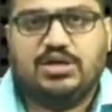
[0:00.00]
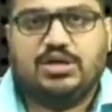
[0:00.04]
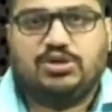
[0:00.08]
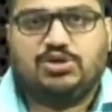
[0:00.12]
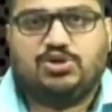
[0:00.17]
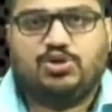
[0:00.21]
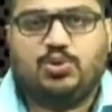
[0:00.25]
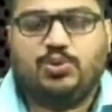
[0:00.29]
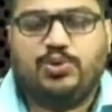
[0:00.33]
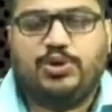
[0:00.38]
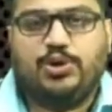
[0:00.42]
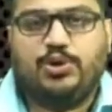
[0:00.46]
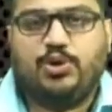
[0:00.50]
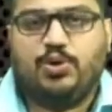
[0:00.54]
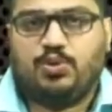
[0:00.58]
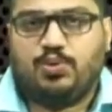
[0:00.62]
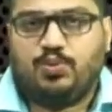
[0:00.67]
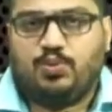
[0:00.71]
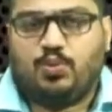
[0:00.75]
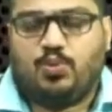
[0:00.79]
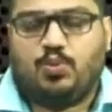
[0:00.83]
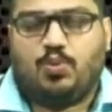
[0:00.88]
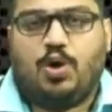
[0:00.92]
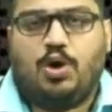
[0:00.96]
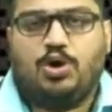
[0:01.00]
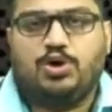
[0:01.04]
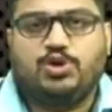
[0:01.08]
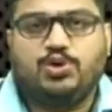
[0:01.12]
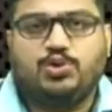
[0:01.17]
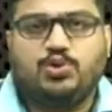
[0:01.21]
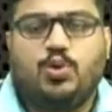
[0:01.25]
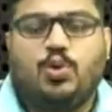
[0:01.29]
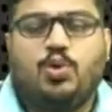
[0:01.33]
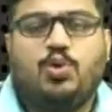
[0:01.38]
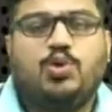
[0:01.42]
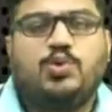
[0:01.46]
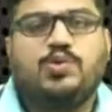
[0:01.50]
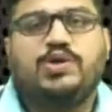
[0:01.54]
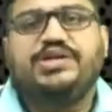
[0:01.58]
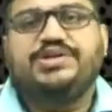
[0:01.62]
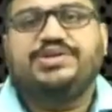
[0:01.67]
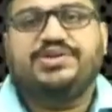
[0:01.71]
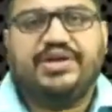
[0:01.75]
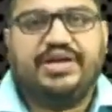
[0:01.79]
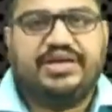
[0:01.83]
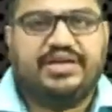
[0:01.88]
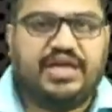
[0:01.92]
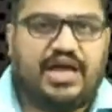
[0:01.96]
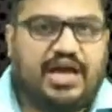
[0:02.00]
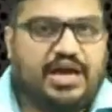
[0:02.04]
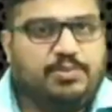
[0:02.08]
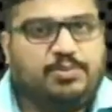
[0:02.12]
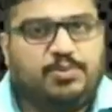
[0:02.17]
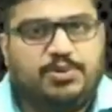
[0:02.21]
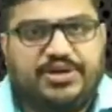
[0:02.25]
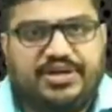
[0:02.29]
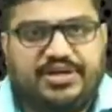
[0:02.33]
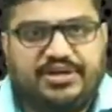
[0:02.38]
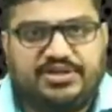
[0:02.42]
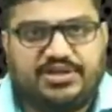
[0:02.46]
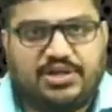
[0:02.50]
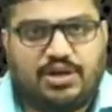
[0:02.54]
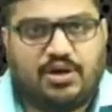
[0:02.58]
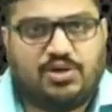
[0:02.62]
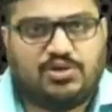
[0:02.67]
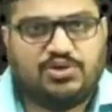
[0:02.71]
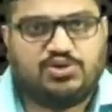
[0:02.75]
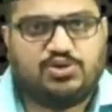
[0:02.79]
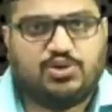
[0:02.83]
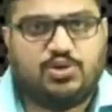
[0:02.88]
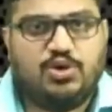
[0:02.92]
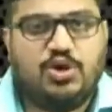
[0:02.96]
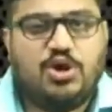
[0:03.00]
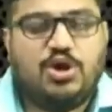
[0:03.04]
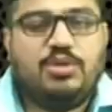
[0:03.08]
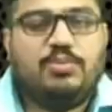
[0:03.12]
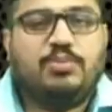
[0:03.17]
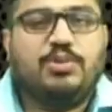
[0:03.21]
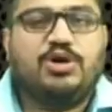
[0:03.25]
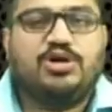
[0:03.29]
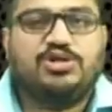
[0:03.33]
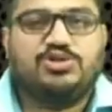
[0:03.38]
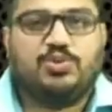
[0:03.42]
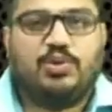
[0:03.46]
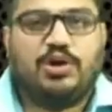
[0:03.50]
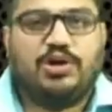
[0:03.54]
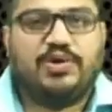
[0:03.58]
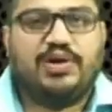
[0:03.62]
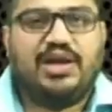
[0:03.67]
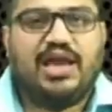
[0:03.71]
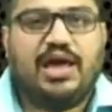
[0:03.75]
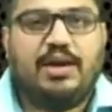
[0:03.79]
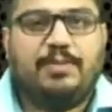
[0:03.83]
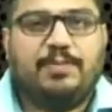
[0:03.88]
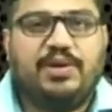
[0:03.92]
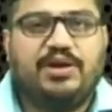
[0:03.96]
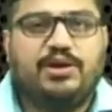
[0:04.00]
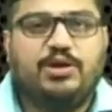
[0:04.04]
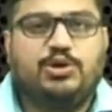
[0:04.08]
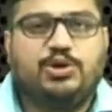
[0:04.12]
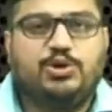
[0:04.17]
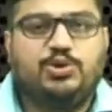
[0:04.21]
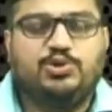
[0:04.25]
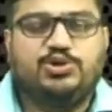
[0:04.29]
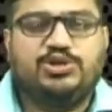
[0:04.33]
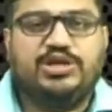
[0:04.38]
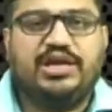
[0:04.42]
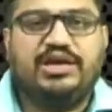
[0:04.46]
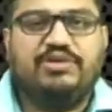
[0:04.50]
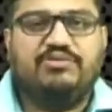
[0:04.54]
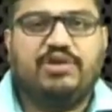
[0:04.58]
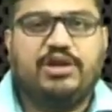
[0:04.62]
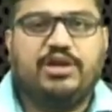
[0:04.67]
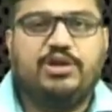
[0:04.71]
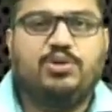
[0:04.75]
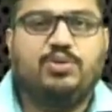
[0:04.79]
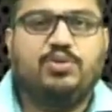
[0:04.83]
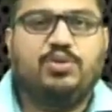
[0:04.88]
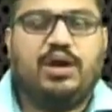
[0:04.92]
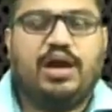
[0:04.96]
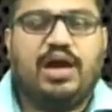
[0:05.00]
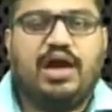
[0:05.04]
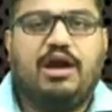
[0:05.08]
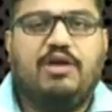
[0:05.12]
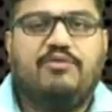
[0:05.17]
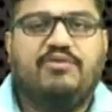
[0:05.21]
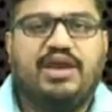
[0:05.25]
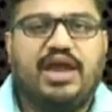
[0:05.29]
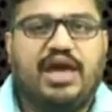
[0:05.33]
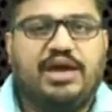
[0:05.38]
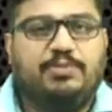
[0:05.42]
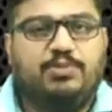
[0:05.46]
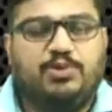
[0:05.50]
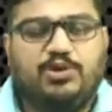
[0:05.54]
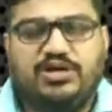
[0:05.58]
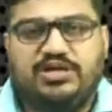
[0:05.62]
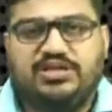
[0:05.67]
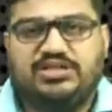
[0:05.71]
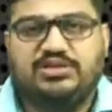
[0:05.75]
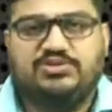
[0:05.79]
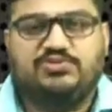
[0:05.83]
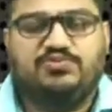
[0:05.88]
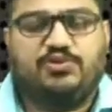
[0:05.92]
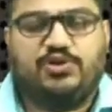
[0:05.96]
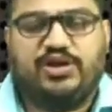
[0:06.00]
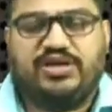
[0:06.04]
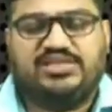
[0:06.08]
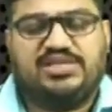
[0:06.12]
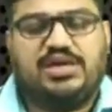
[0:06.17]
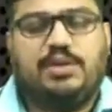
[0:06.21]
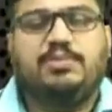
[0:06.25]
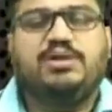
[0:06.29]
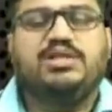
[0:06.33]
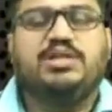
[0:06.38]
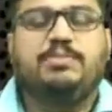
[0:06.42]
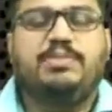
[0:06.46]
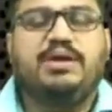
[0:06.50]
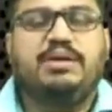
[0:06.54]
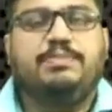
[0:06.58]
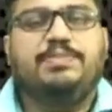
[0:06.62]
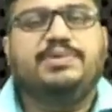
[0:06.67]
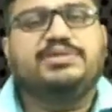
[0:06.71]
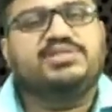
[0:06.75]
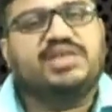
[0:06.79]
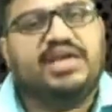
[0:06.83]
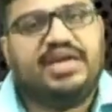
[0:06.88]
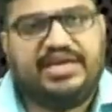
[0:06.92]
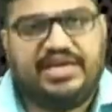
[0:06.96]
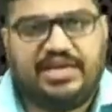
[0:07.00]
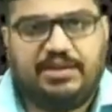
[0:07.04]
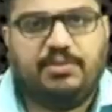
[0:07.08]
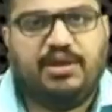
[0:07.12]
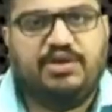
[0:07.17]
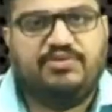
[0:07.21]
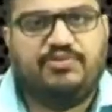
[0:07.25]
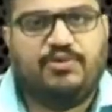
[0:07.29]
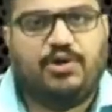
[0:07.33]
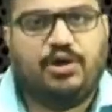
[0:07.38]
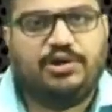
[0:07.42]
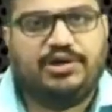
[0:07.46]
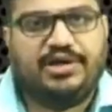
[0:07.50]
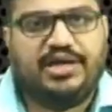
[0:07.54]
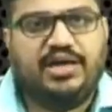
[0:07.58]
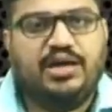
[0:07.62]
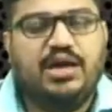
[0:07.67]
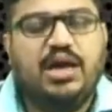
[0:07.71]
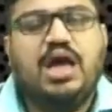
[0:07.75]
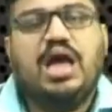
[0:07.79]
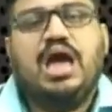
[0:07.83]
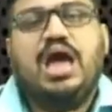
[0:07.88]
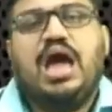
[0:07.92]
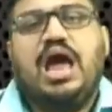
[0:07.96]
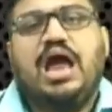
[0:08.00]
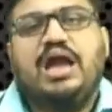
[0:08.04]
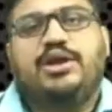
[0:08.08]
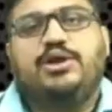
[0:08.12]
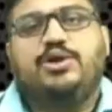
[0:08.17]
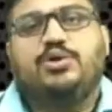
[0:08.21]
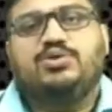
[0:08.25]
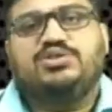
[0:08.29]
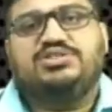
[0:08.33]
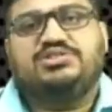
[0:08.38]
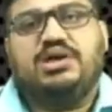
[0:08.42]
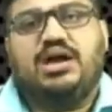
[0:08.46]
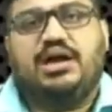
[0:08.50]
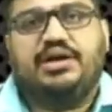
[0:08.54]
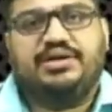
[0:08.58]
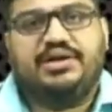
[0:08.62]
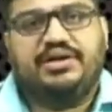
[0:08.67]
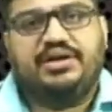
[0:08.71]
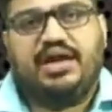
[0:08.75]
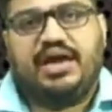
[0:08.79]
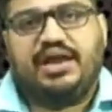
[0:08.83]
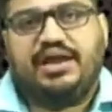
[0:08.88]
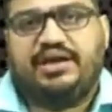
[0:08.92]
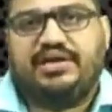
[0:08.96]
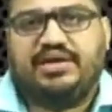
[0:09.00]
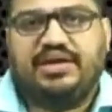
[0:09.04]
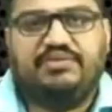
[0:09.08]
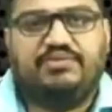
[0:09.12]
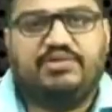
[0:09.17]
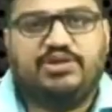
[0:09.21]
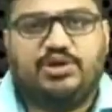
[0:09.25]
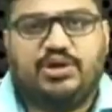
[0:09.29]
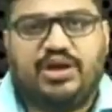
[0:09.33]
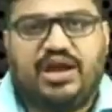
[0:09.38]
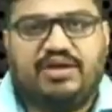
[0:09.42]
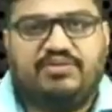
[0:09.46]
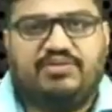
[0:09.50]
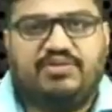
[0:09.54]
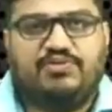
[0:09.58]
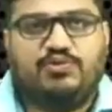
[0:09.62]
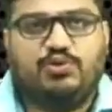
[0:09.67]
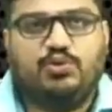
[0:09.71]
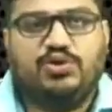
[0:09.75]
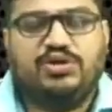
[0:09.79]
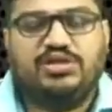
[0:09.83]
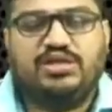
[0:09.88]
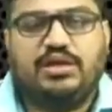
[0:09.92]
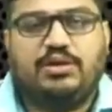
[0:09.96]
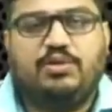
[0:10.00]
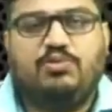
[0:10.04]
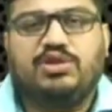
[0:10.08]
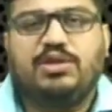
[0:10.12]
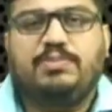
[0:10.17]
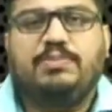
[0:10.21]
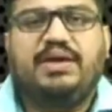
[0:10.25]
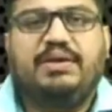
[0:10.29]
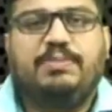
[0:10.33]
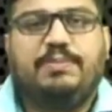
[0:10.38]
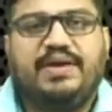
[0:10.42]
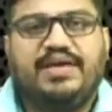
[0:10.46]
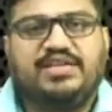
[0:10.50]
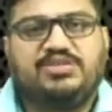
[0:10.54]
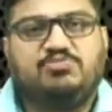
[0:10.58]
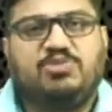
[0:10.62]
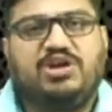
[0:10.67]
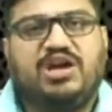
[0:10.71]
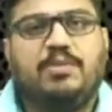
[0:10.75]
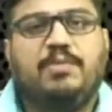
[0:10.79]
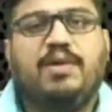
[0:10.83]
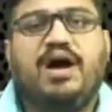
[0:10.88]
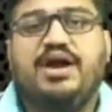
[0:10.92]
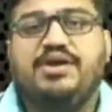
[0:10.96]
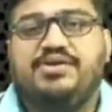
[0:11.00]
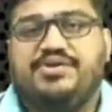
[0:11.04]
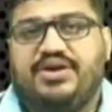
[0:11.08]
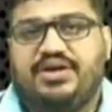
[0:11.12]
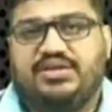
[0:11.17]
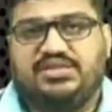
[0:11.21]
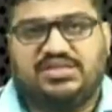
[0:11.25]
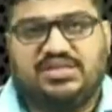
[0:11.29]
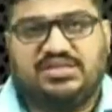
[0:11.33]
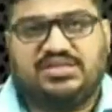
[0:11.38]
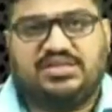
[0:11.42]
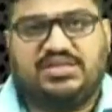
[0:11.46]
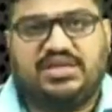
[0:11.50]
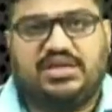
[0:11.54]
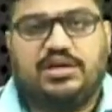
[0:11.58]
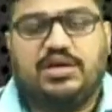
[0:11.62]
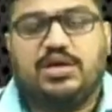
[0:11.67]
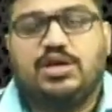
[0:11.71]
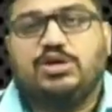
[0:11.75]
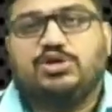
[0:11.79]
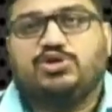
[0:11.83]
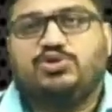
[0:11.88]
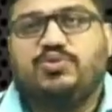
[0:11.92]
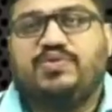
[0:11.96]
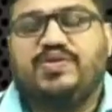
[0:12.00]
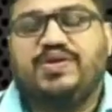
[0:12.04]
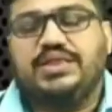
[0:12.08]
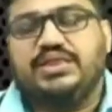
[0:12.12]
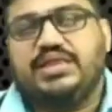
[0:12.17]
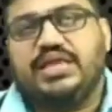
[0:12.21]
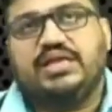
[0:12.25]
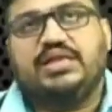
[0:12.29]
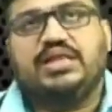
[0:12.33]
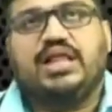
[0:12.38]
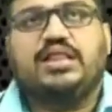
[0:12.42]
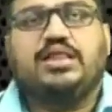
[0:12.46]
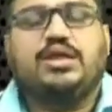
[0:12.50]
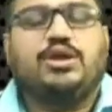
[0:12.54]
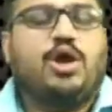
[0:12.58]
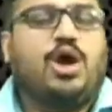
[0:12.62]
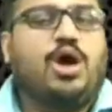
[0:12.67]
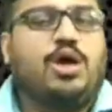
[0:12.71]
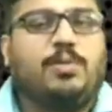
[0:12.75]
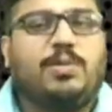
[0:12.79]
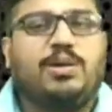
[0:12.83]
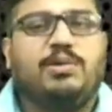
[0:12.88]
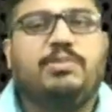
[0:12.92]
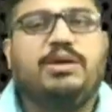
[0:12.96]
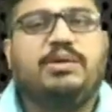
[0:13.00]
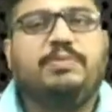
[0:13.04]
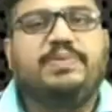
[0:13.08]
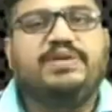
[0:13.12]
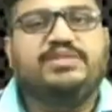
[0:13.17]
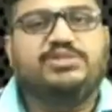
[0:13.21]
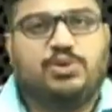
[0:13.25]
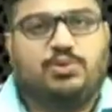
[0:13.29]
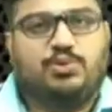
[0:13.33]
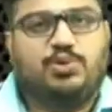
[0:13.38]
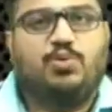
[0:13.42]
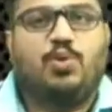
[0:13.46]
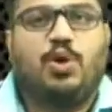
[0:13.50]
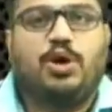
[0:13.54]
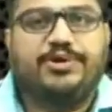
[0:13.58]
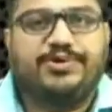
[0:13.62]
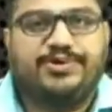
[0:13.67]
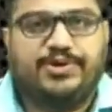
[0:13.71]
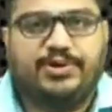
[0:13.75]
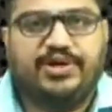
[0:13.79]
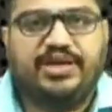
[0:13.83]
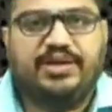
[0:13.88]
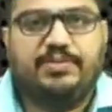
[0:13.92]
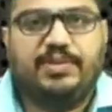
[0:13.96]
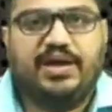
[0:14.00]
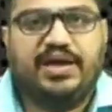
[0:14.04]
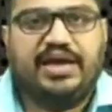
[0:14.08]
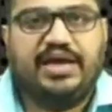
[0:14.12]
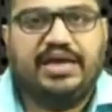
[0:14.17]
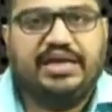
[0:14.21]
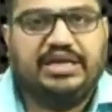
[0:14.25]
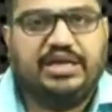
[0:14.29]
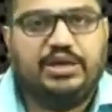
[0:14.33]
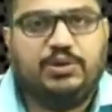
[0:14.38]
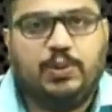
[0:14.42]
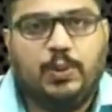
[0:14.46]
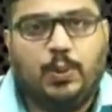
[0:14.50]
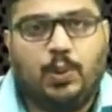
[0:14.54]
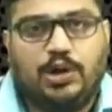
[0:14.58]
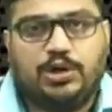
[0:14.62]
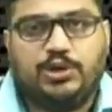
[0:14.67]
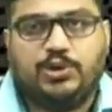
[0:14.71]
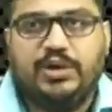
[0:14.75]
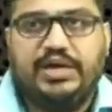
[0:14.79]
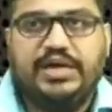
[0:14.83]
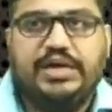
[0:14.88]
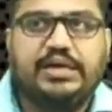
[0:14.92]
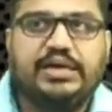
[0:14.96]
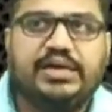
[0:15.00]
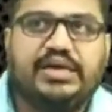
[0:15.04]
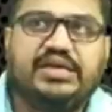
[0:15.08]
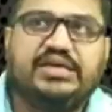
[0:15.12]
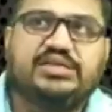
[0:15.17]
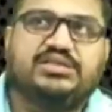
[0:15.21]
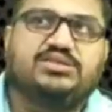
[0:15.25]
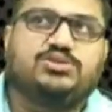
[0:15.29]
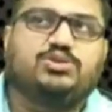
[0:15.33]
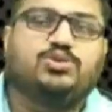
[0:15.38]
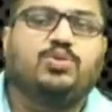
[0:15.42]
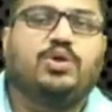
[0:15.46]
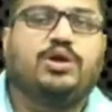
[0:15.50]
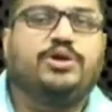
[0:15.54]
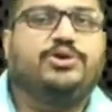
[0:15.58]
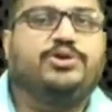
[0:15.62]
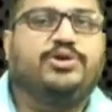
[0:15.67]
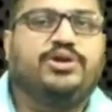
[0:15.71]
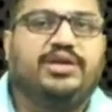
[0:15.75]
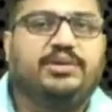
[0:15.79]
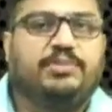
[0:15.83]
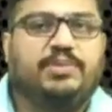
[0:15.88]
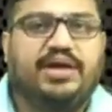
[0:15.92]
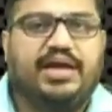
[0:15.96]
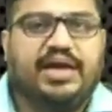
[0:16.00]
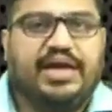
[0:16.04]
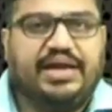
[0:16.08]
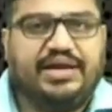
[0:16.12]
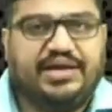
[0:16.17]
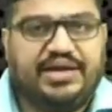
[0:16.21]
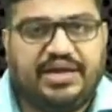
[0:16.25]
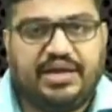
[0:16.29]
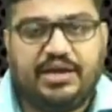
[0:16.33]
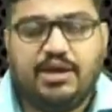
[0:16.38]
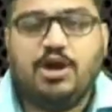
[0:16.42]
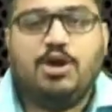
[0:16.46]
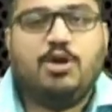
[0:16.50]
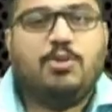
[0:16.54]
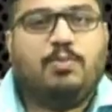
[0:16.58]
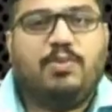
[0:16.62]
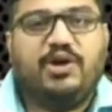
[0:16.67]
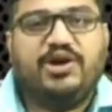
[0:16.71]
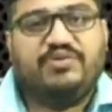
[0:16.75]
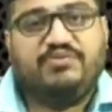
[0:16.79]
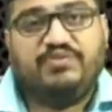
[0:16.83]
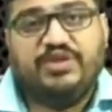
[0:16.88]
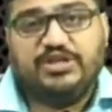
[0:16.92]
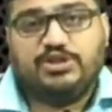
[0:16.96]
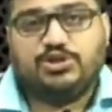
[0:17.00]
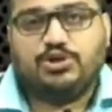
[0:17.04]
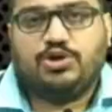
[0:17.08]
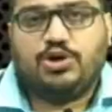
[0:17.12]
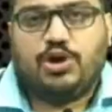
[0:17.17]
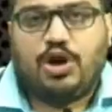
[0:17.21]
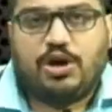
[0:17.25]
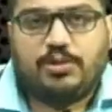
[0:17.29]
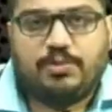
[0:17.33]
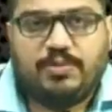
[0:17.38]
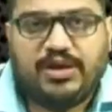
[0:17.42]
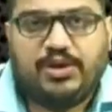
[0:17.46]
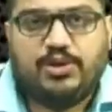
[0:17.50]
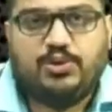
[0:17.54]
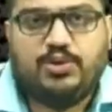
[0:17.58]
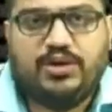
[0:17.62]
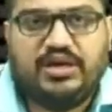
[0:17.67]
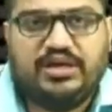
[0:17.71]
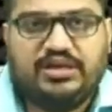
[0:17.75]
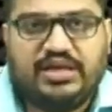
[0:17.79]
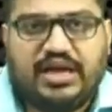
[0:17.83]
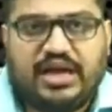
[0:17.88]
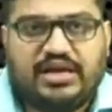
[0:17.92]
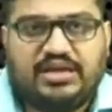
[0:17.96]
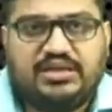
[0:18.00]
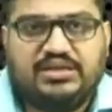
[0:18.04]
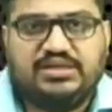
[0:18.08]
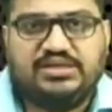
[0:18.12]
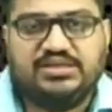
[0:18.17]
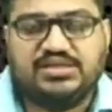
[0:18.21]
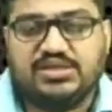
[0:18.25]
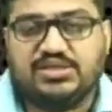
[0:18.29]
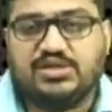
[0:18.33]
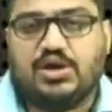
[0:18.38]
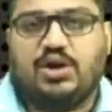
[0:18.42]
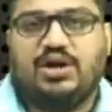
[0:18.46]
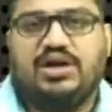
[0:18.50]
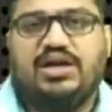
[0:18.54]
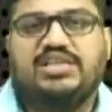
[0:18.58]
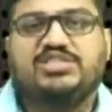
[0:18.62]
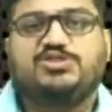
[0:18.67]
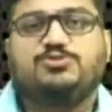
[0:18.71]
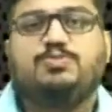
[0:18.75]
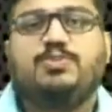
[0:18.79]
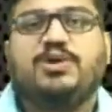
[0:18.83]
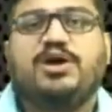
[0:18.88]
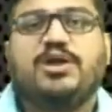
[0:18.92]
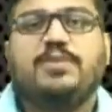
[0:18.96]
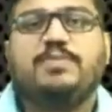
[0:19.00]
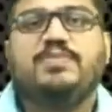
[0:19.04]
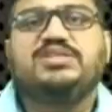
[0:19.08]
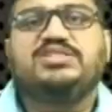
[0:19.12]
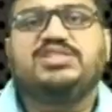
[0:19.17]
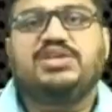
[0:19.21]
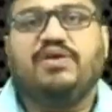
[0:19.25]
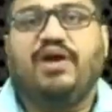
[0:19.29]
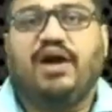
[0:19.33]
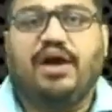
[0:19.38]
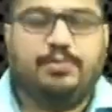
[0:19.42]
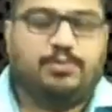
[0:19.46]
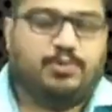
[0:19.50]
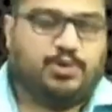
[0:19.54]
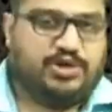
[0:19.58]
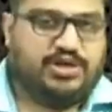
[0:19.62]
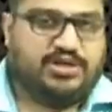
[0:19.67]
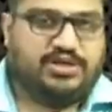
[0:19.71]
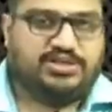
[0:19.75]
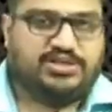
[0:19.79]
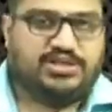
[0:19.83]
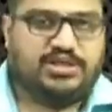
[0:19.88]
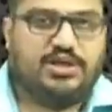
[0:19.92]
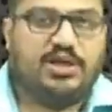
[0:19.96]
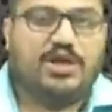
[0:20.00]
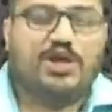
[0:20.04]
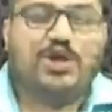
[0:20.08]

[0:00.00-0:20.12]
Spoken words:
So you don't want to overtreat the hypotension also, because what will happen usually when you have an hypotension, for example the BP is 80/40 and you started correcting with your IV fluid, now the BP has become 160. So we'll think that the normal BP is over 120/80, we want to increase to 120/80, but we should not be doing that. This is called as permissive hypotension.